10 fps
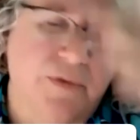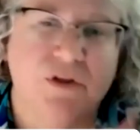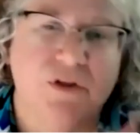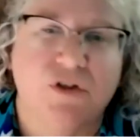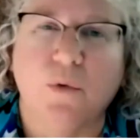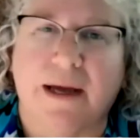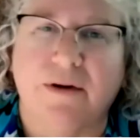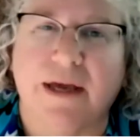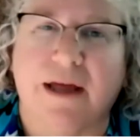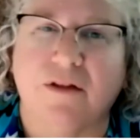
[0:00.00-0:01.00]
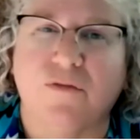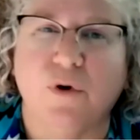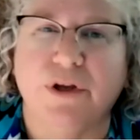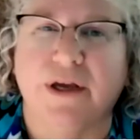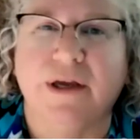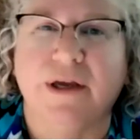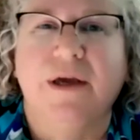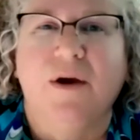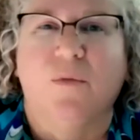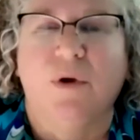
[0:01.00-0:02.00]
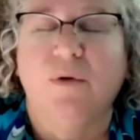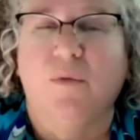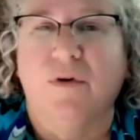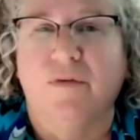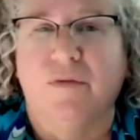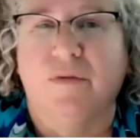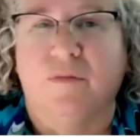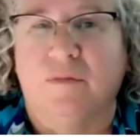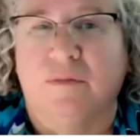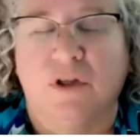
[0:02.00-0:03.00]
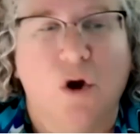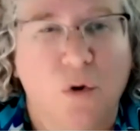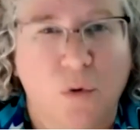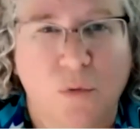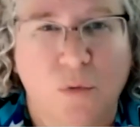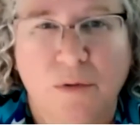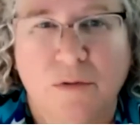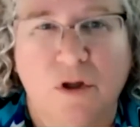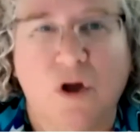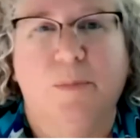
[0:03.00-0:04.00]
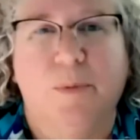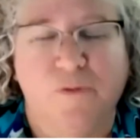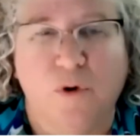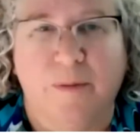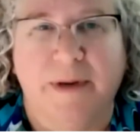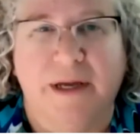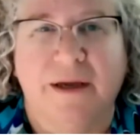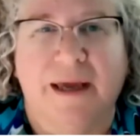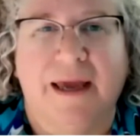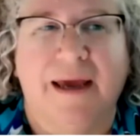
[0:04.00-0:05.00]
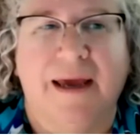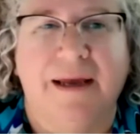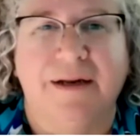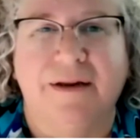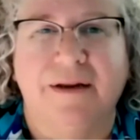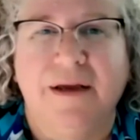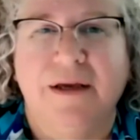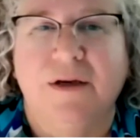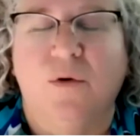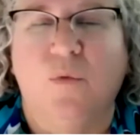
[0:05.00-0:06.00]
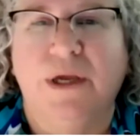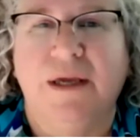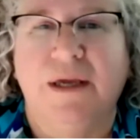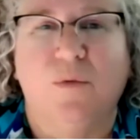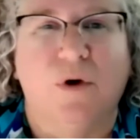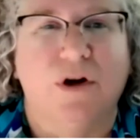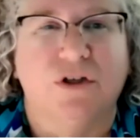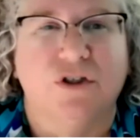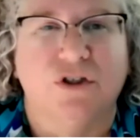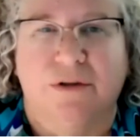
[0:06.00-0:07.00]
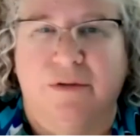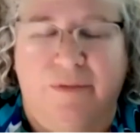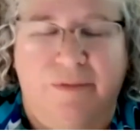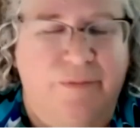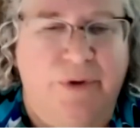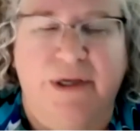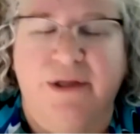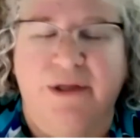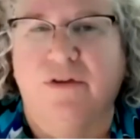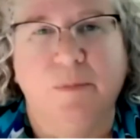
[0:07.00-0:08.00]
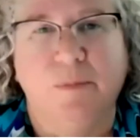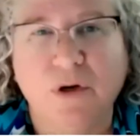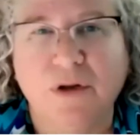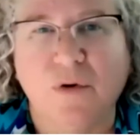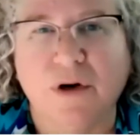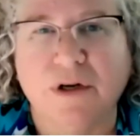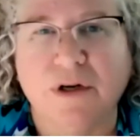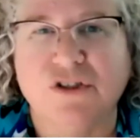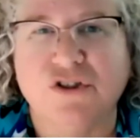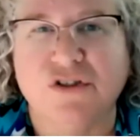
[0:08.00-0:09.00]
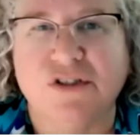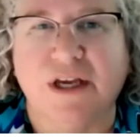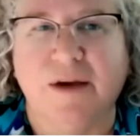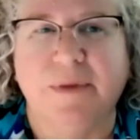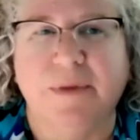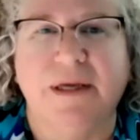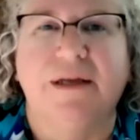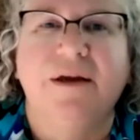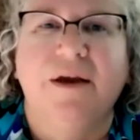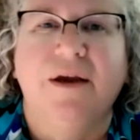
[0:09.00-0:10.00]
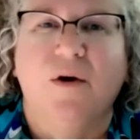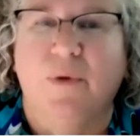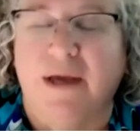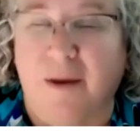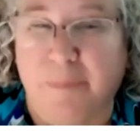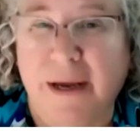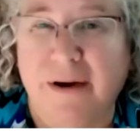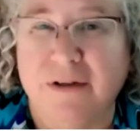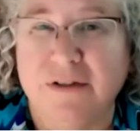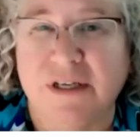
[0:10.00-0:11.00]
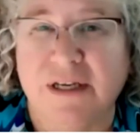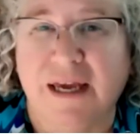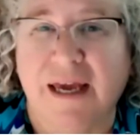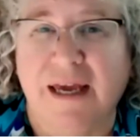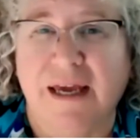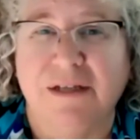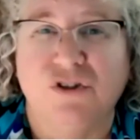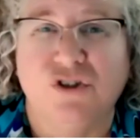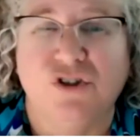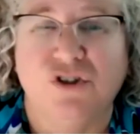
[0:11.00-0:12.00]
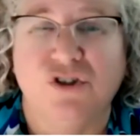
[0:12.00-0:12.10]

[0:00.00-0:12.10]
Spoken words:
school out in California, we were low performing, and we worked with community organizations to come in. We got parents engaged,